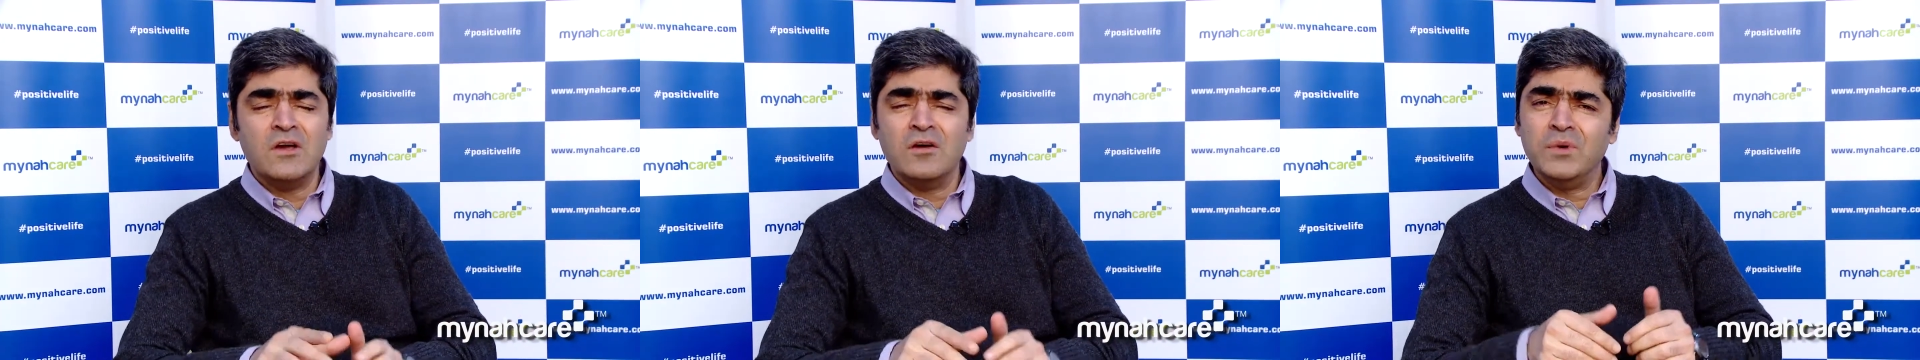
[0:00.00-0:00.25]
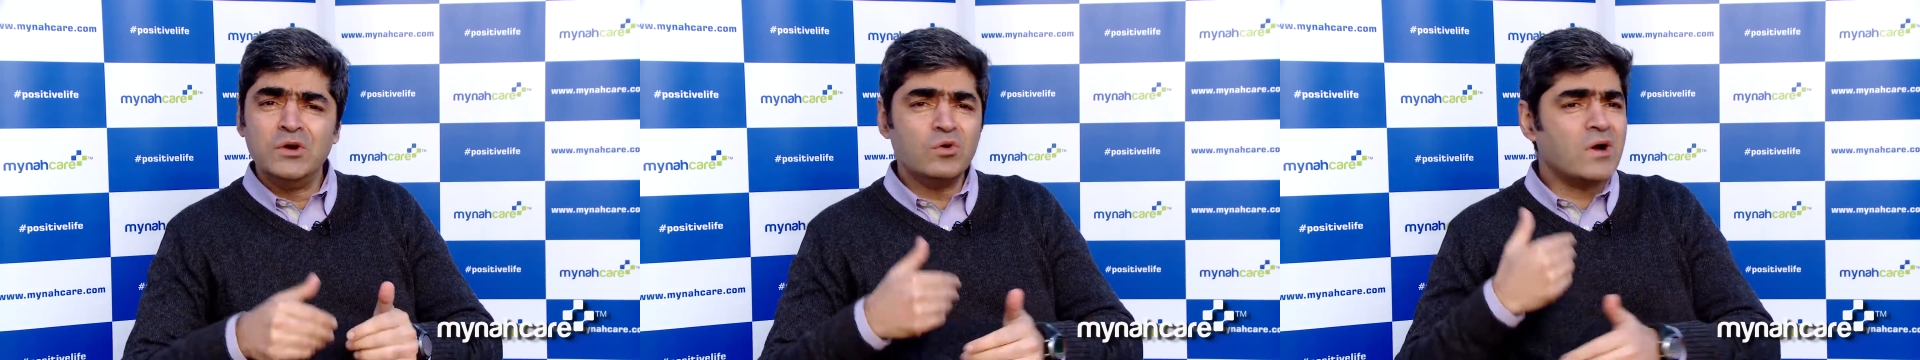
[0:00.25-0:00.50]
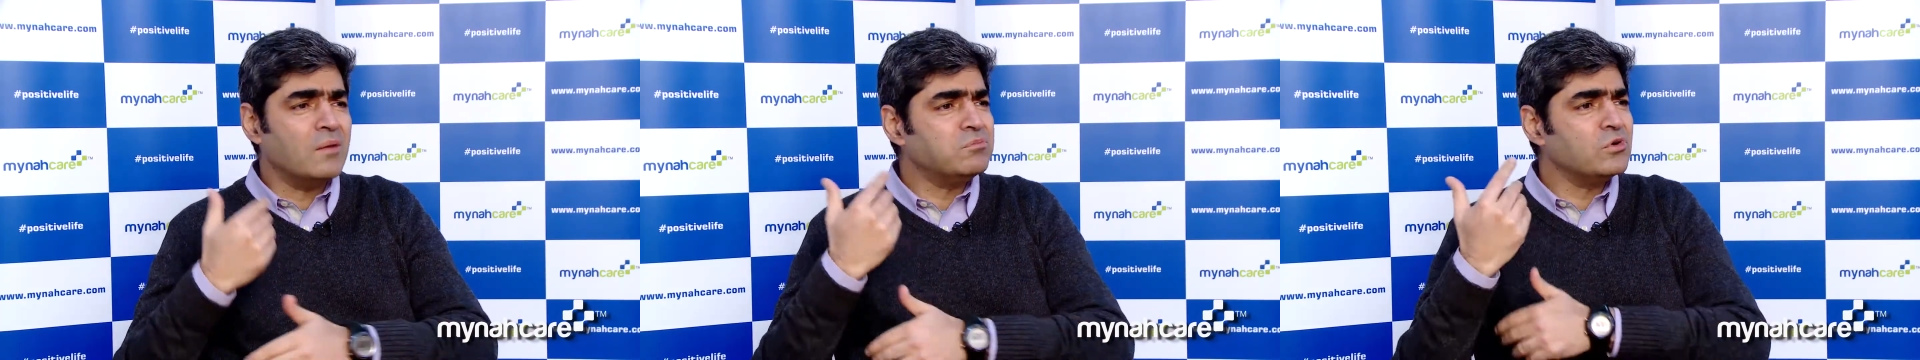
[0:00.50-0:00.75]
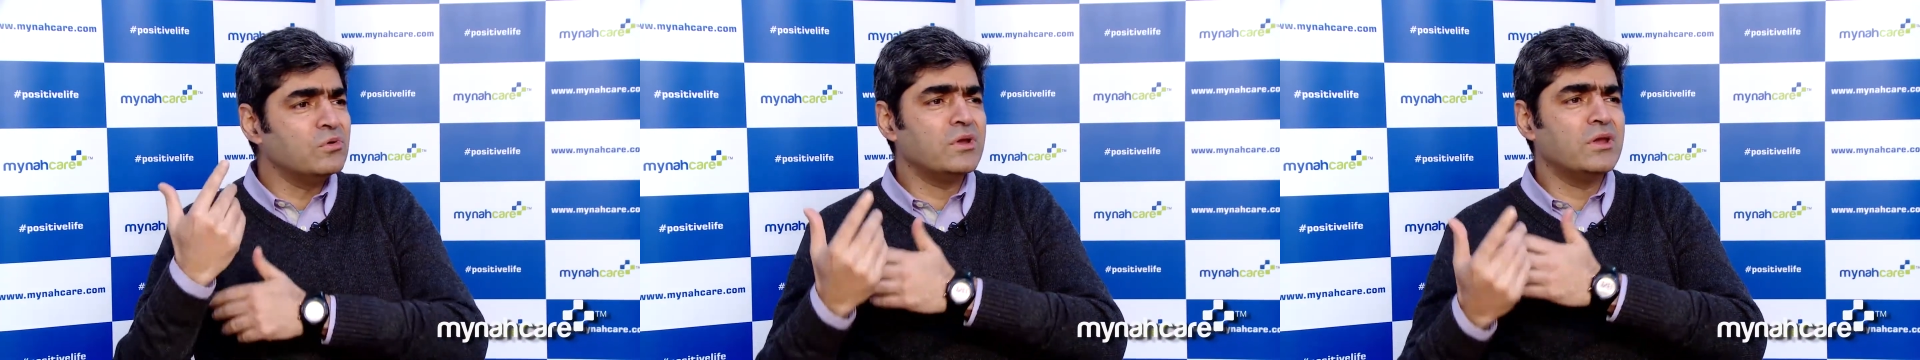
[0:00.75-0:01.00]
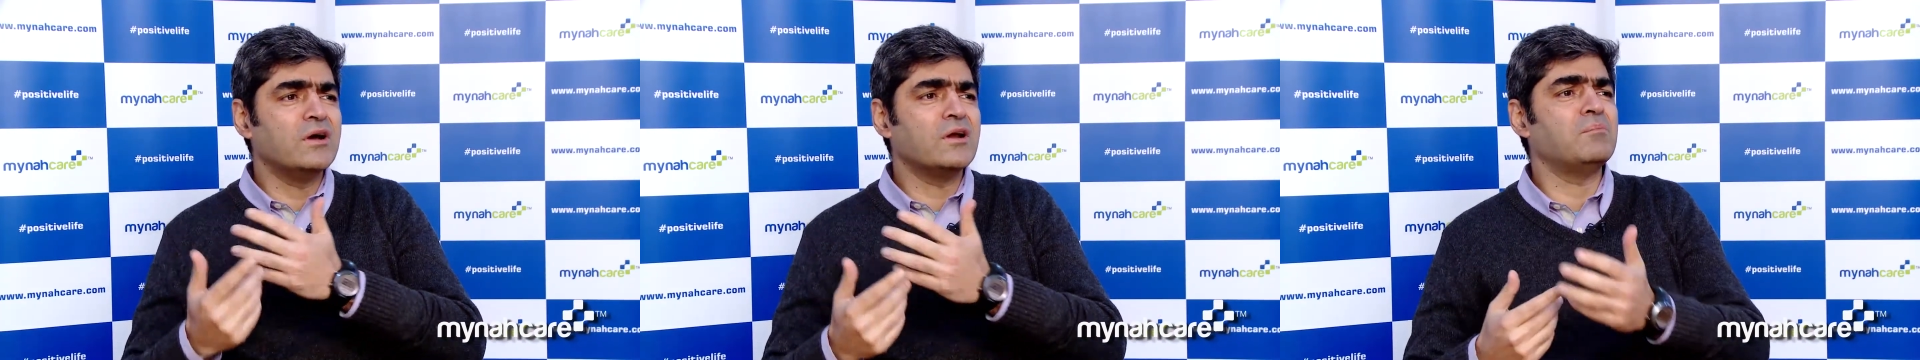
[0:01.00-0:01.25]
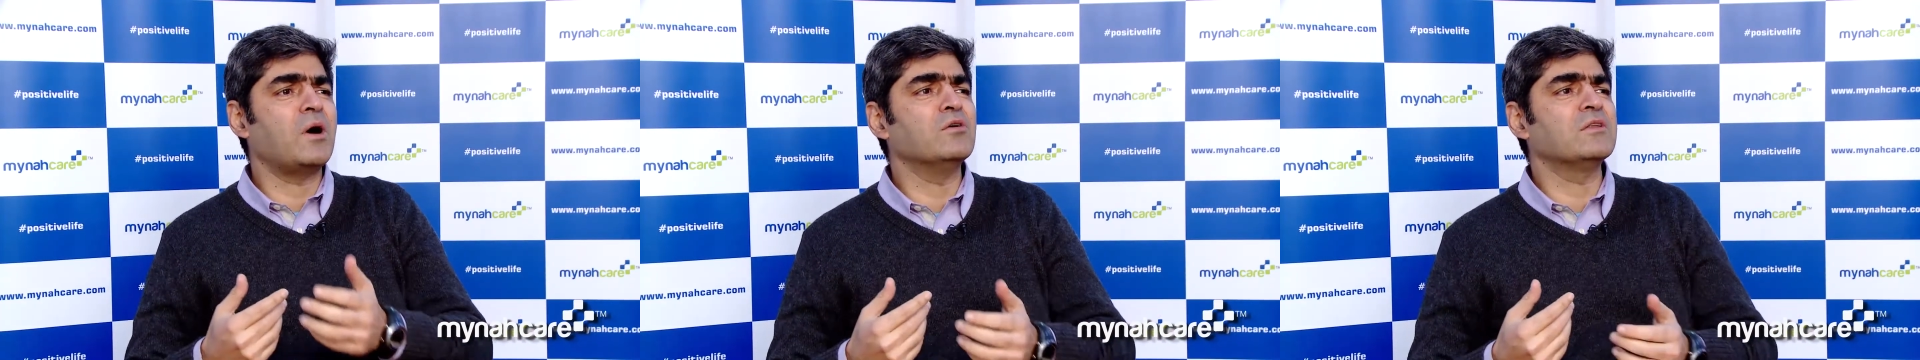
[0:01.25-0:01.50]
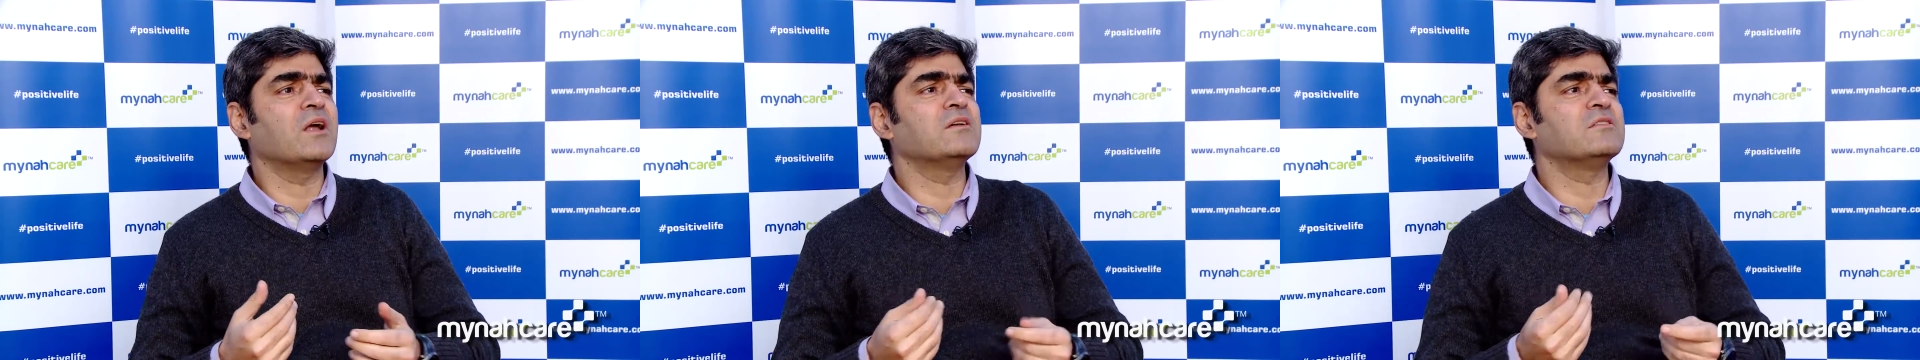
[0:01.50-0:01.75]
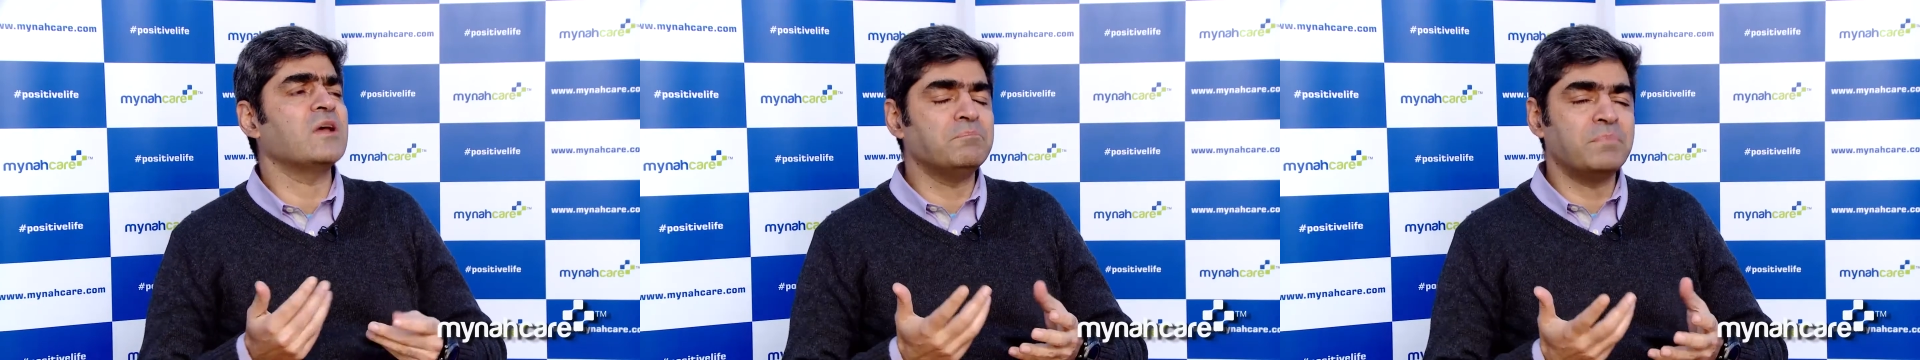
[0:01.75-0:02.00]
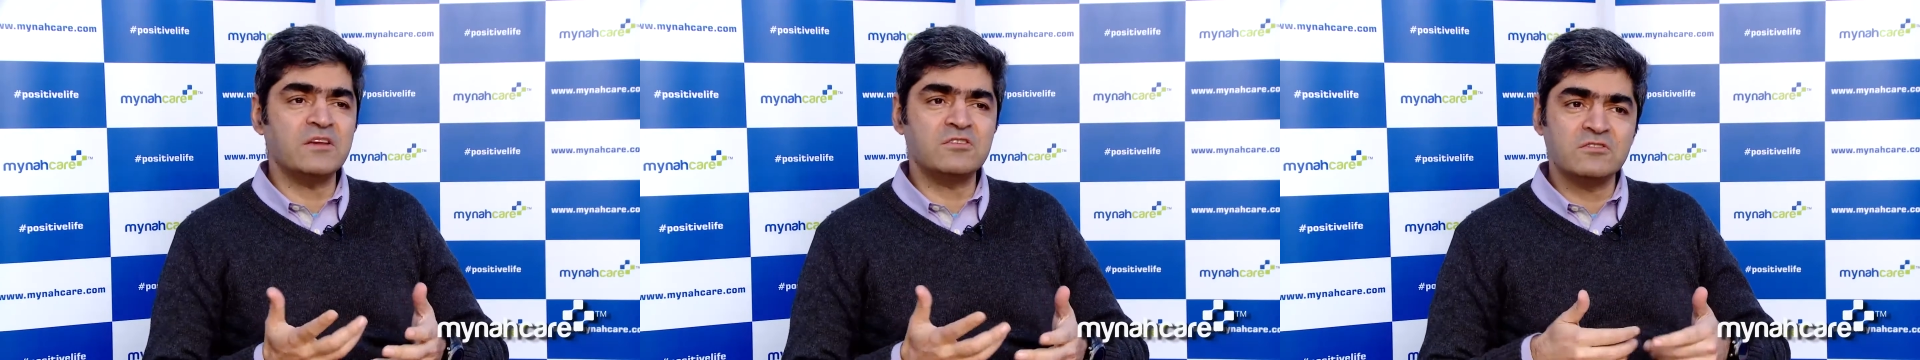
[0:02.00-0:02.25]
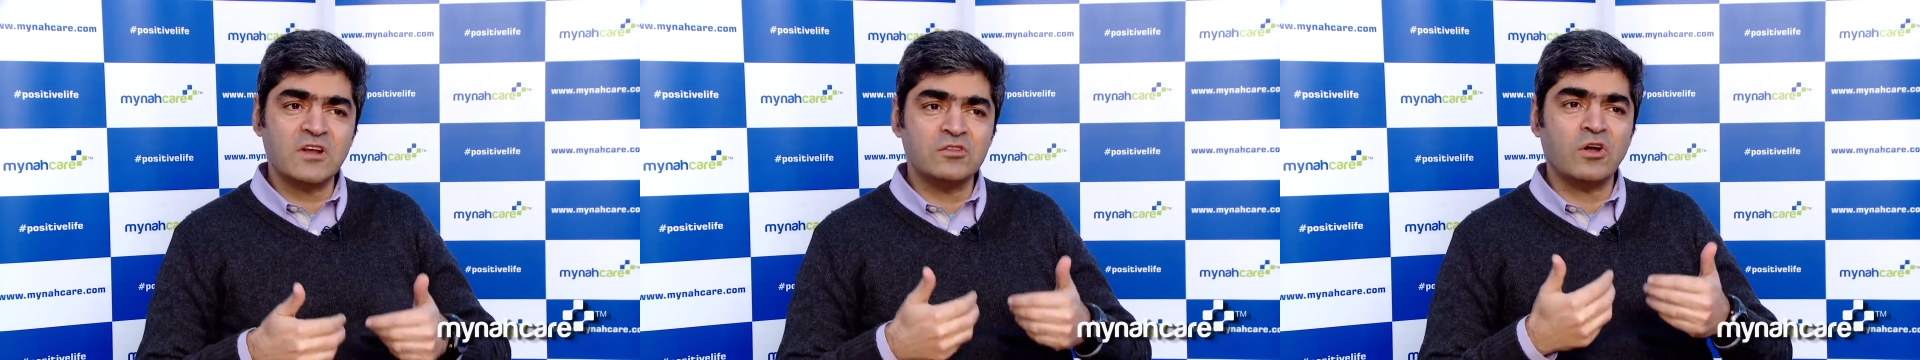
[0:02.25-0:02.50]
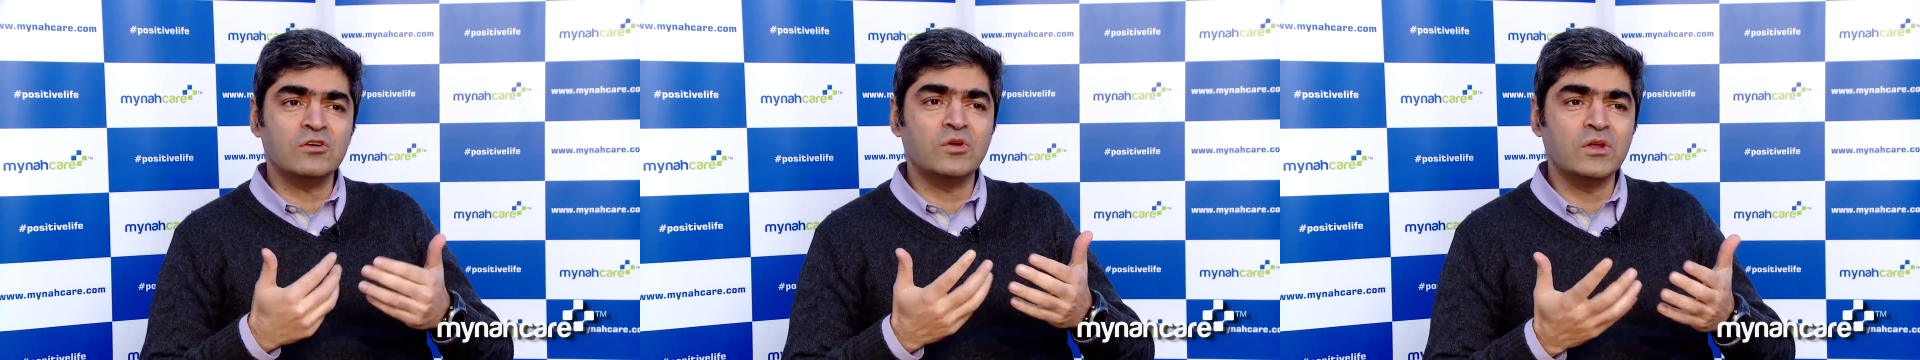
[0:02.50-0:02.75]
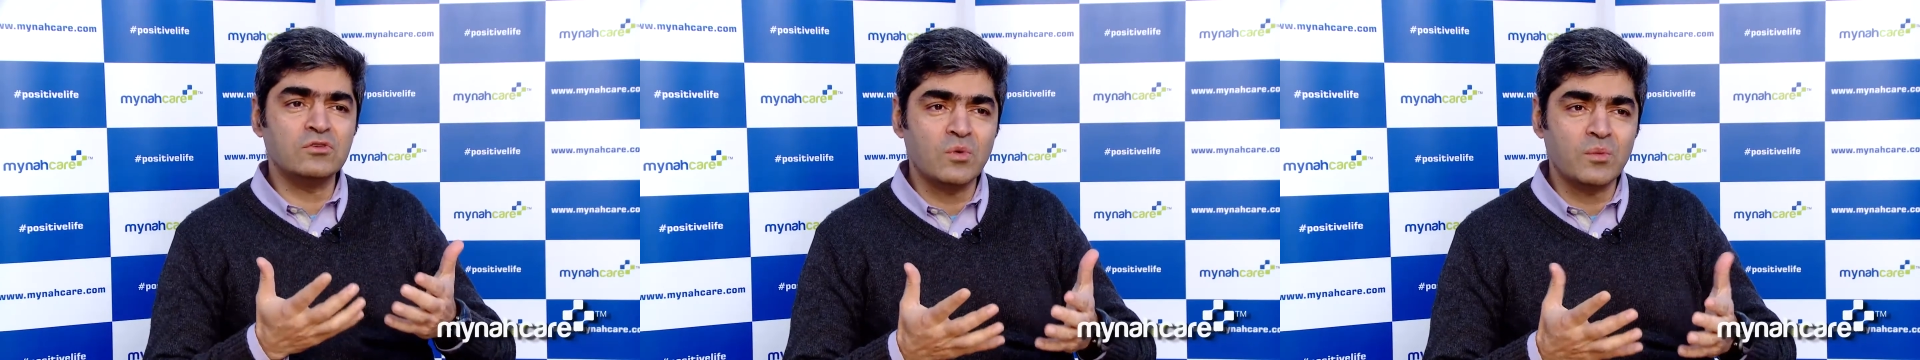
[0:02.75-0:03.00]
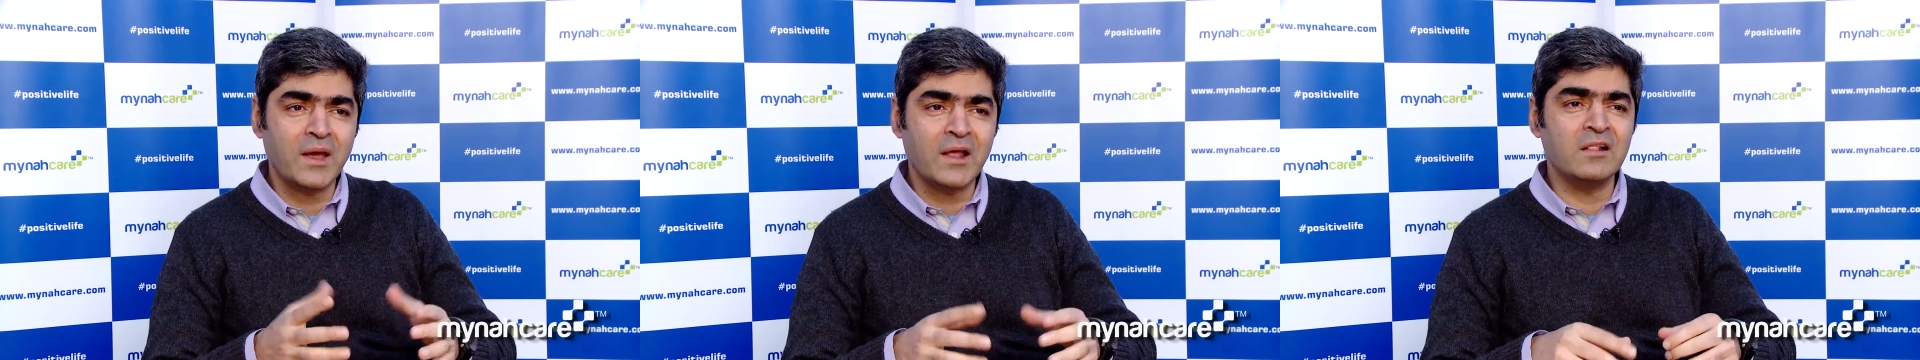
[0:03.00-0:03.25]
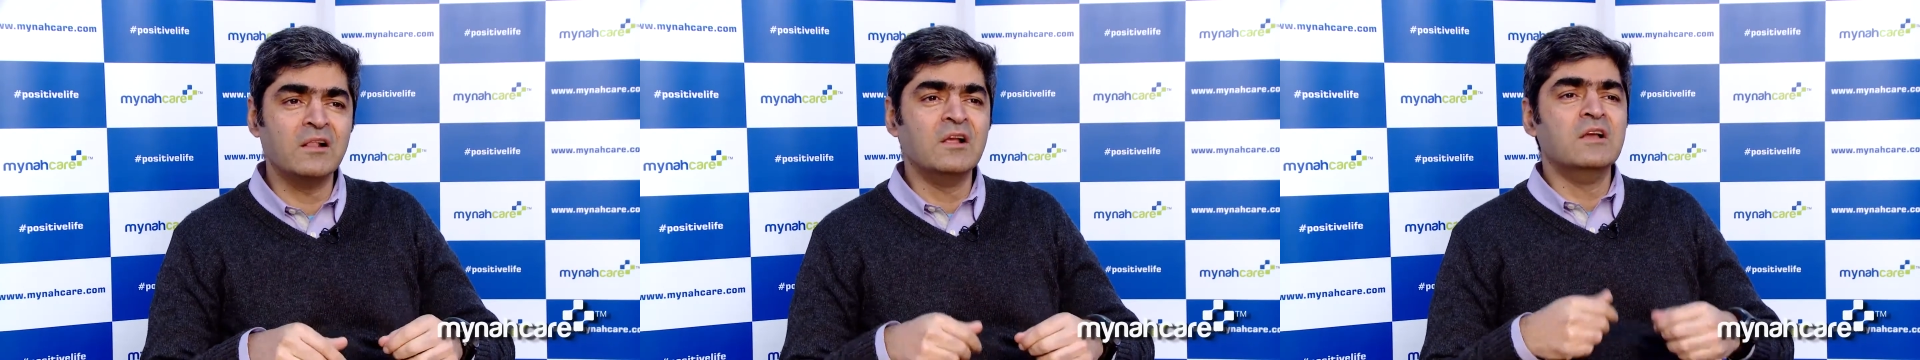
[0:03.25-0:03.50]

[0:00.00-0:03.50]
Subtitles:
We do come to hear about that some patients are not doing so well,